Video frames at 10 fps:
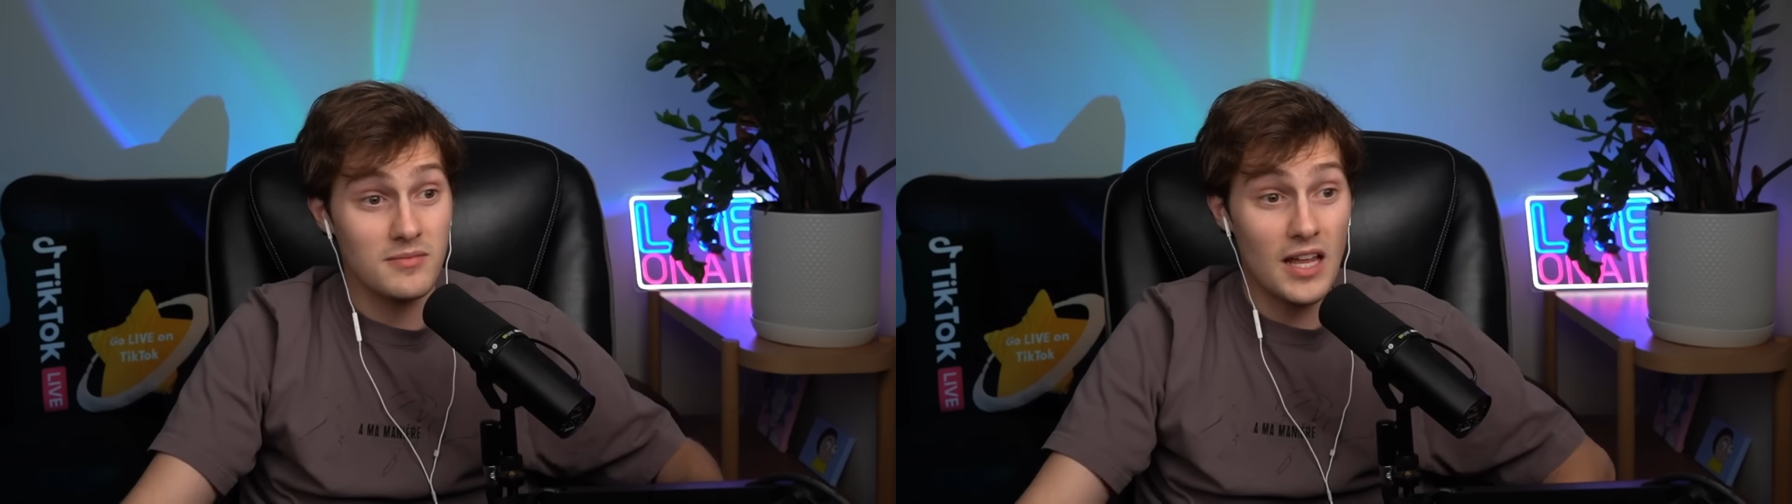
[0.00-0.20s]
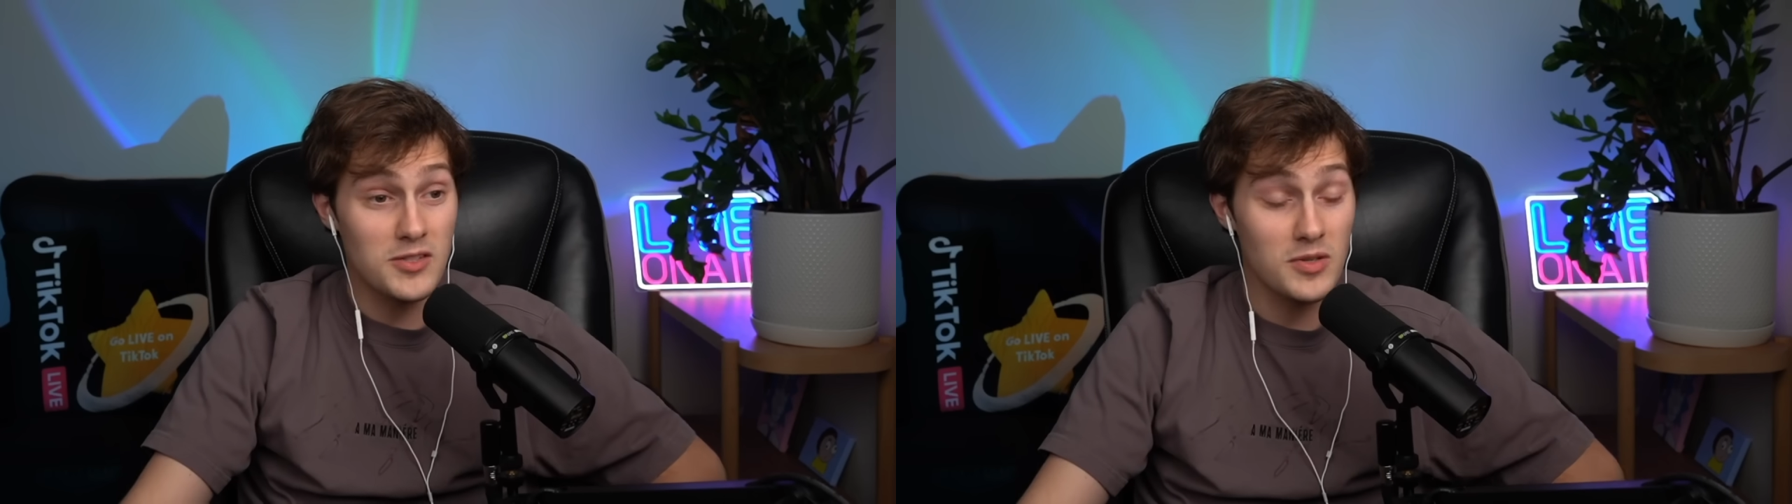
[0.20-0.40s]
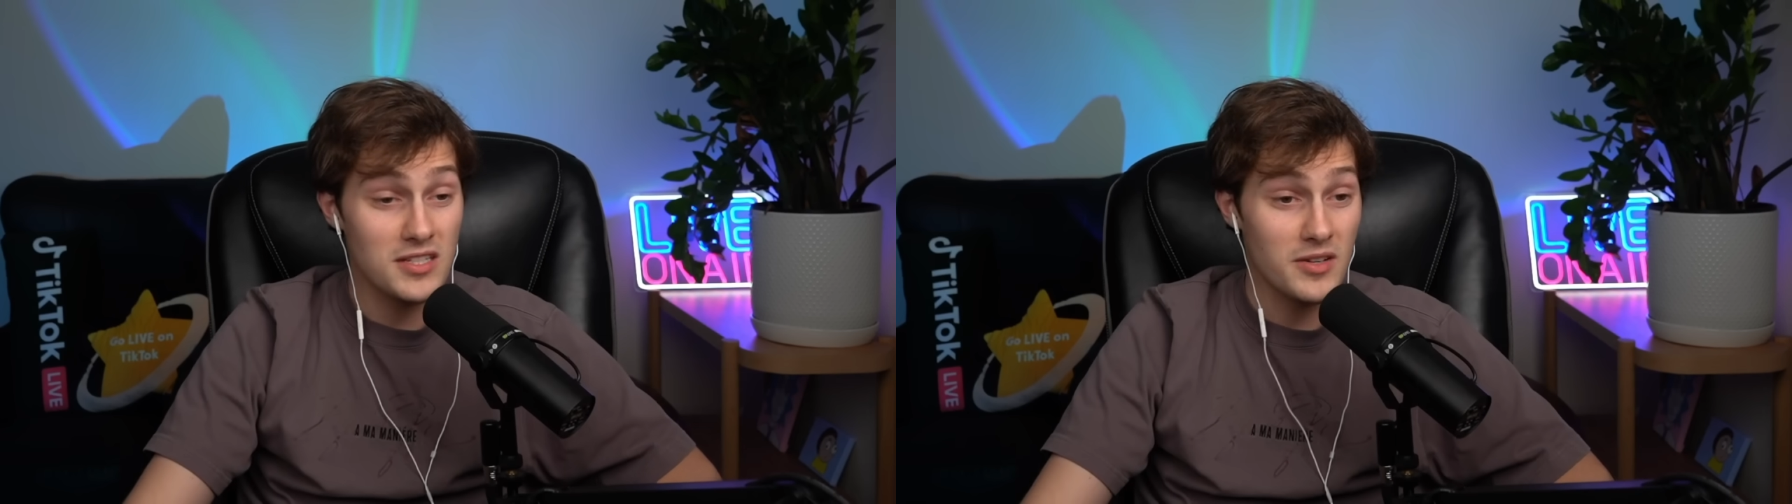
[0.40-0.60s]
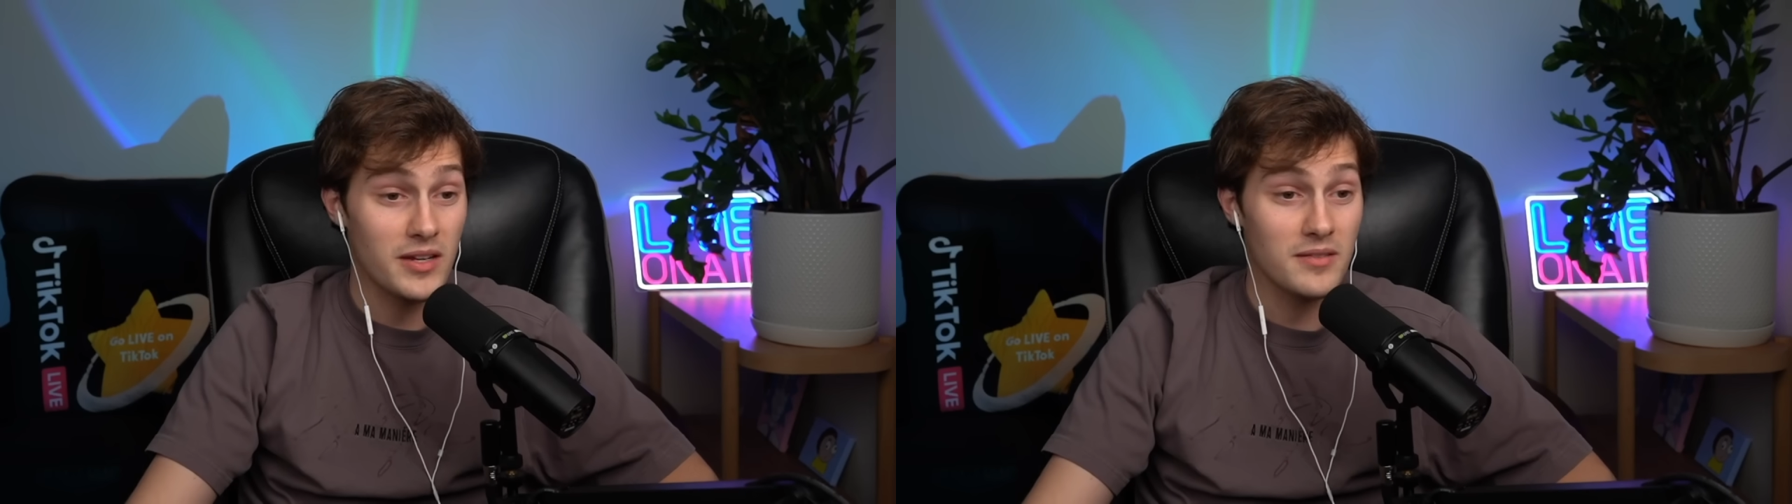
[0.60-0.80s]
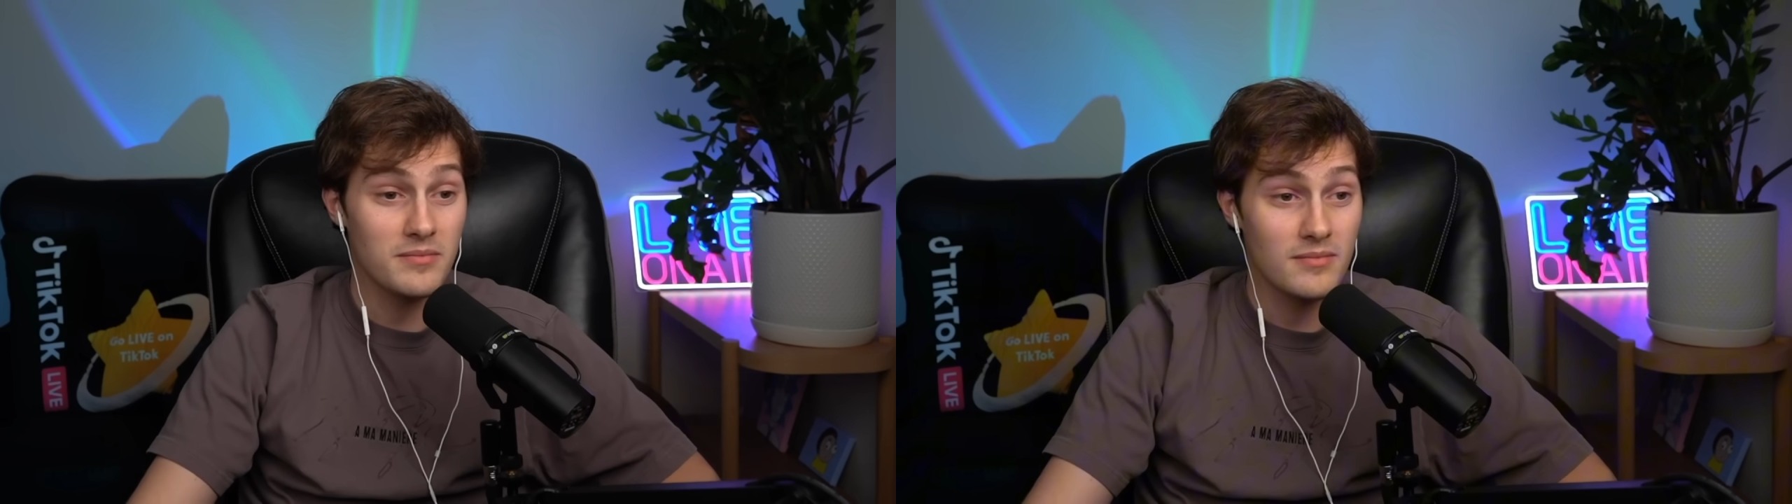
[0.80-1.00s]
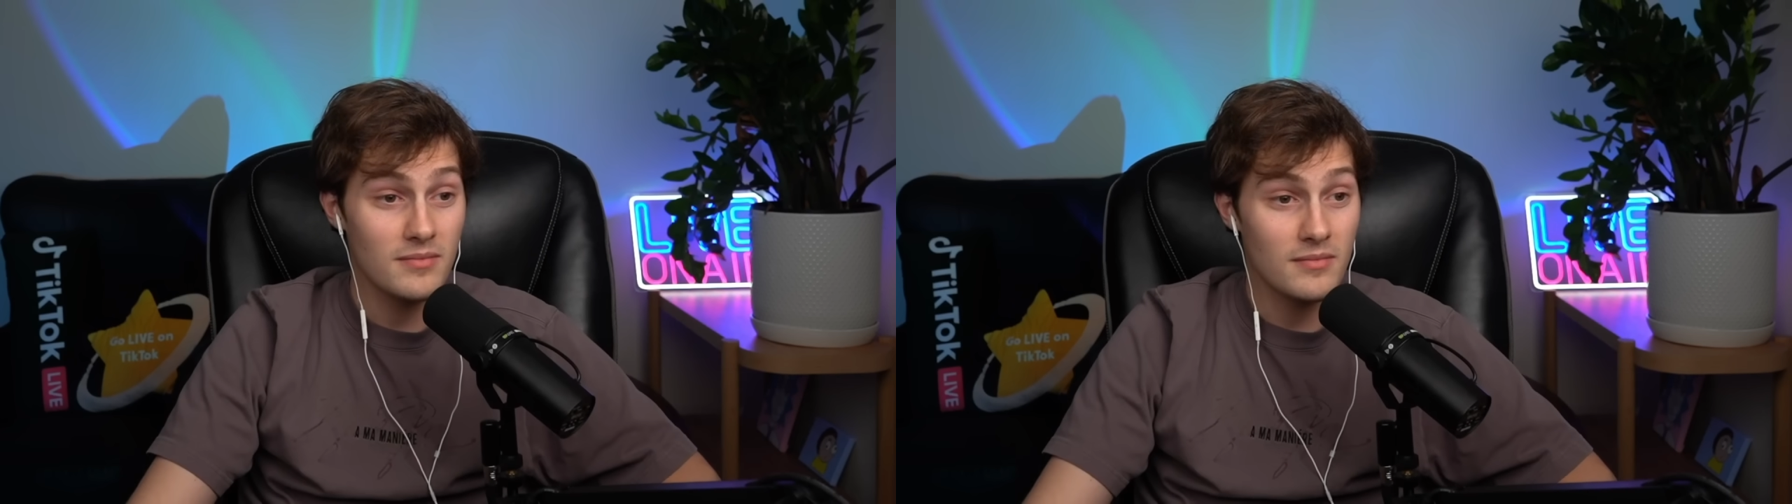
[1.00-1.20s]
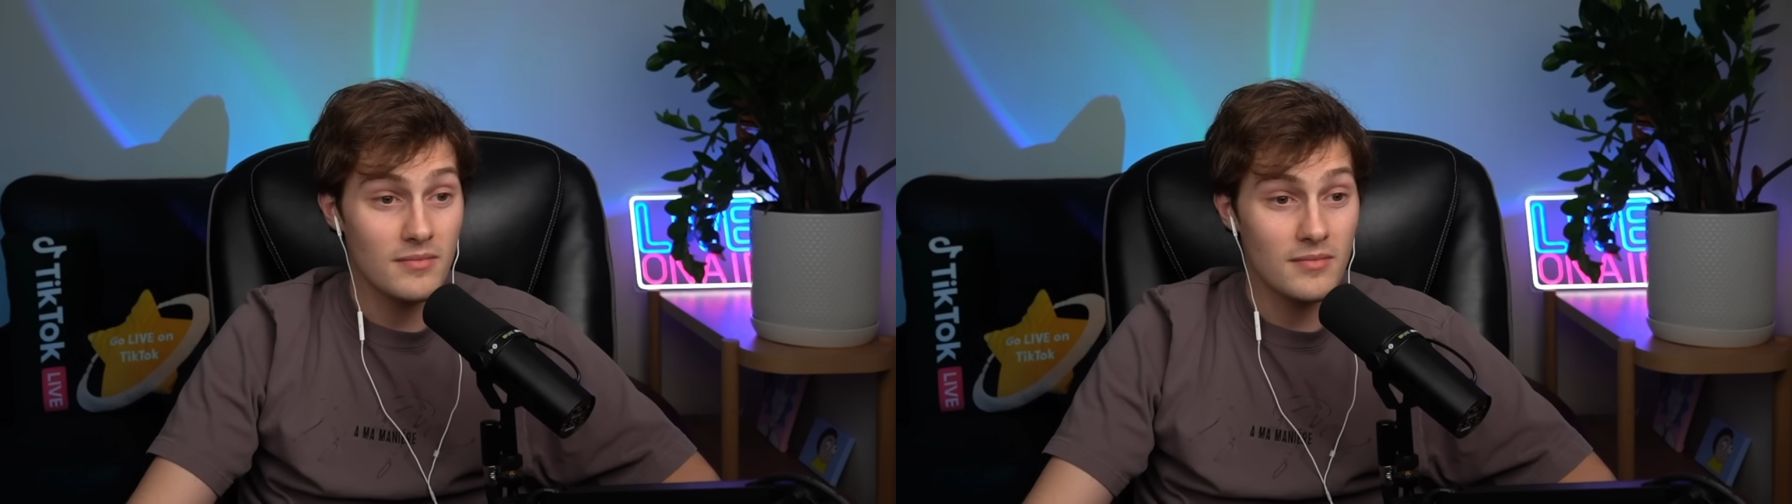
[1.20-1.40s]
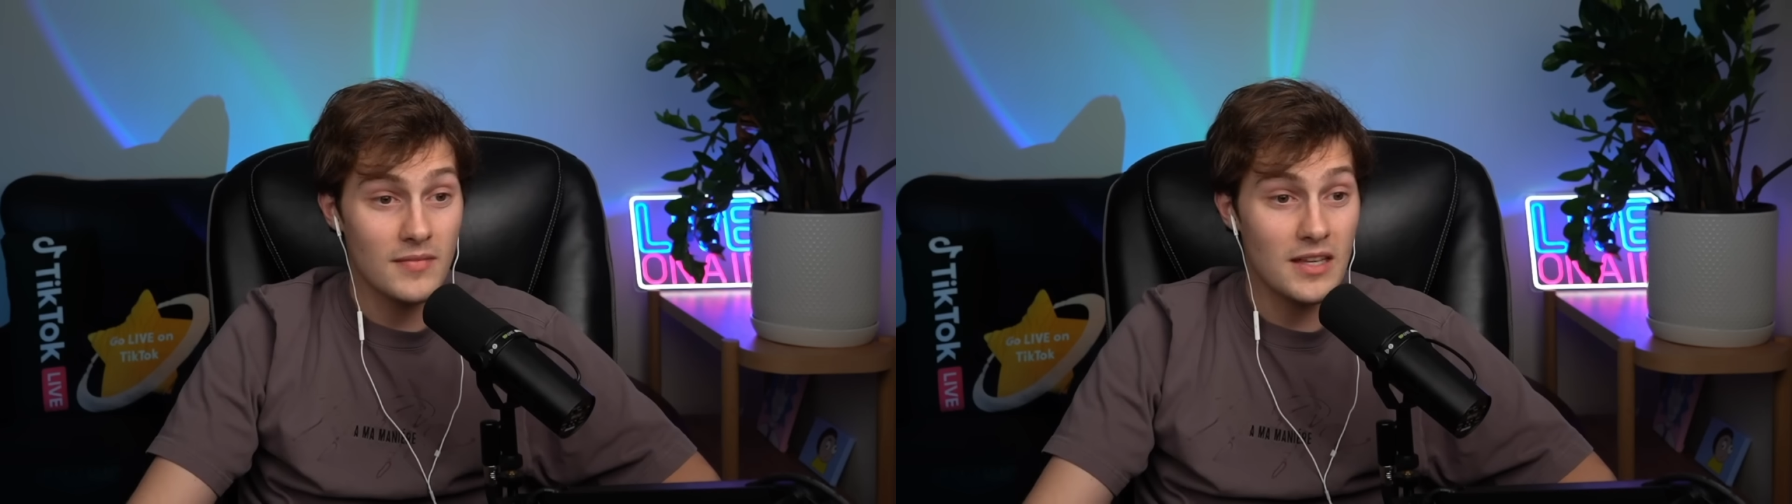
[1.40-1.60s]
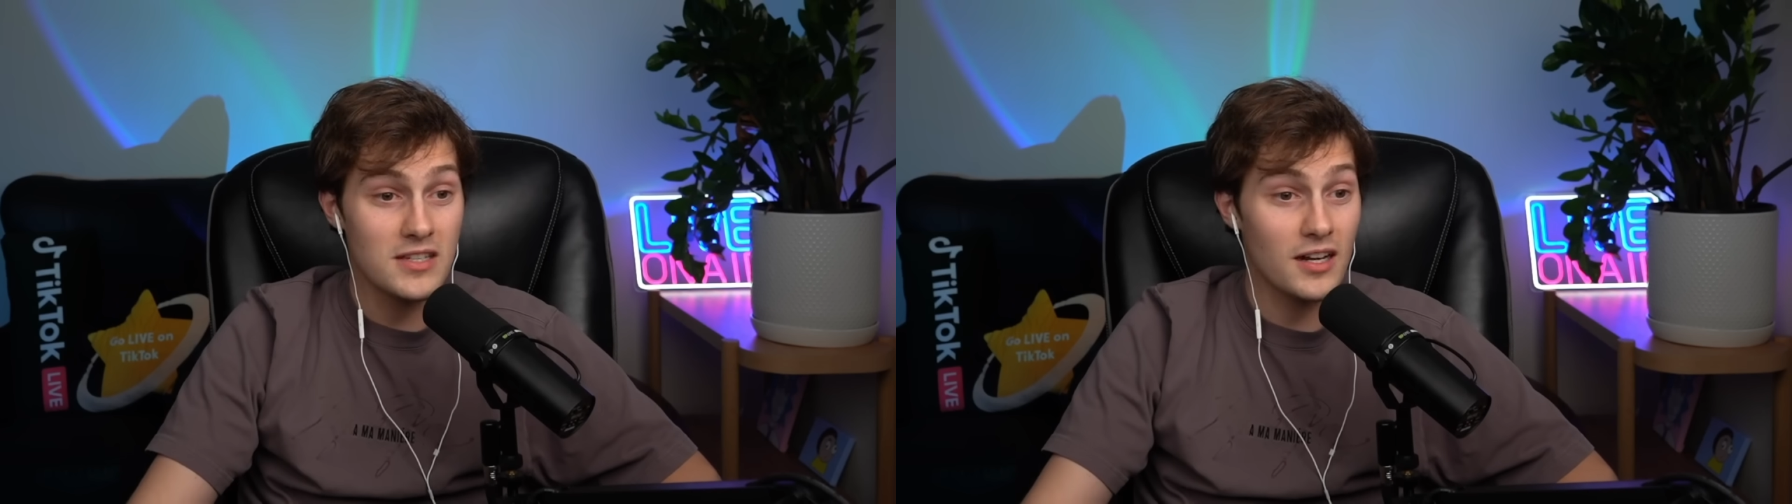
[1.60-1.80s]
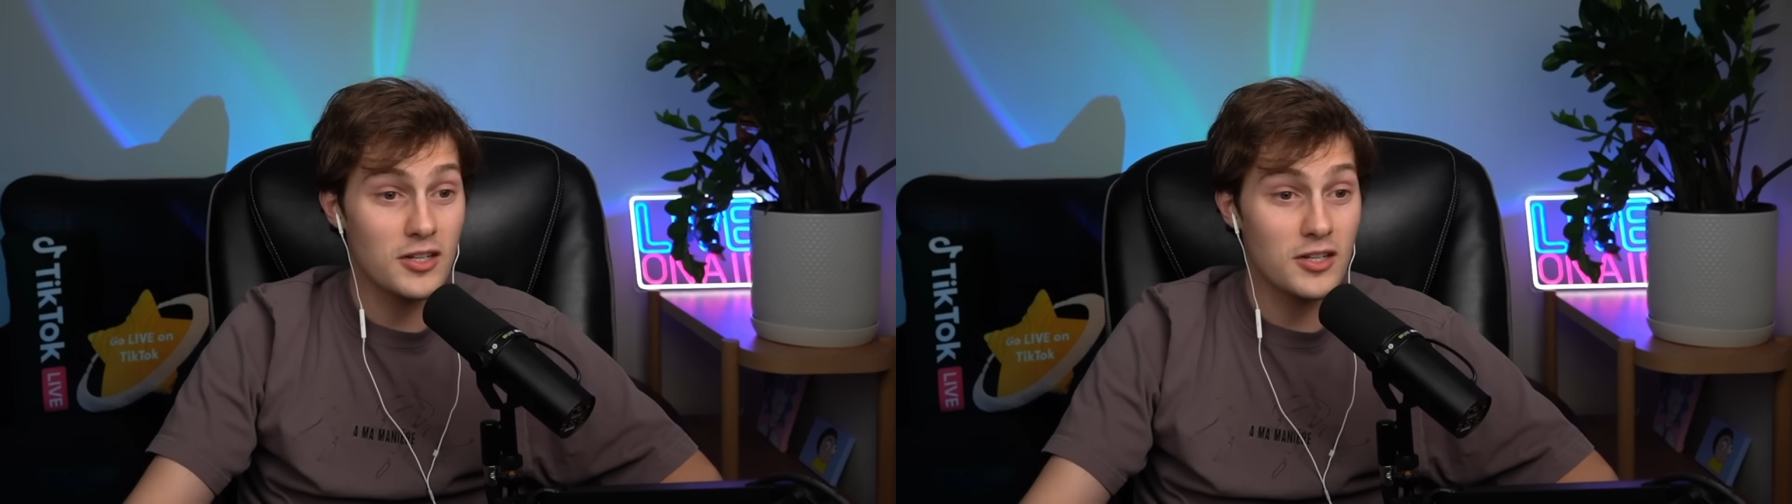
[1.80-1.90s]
That's what he's doing. He's not